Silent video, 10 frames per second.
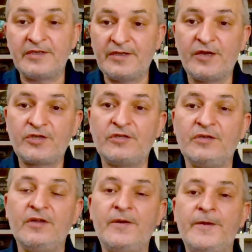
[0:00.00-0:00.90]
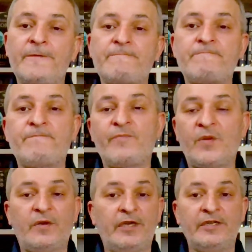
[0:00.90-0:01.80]
intentional,
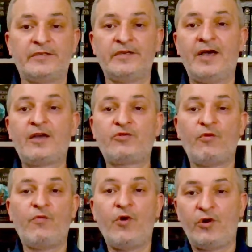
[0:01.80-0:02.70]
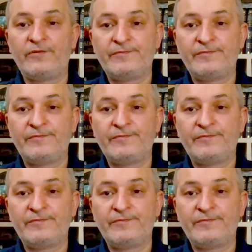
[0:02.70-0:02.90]
is an act of war.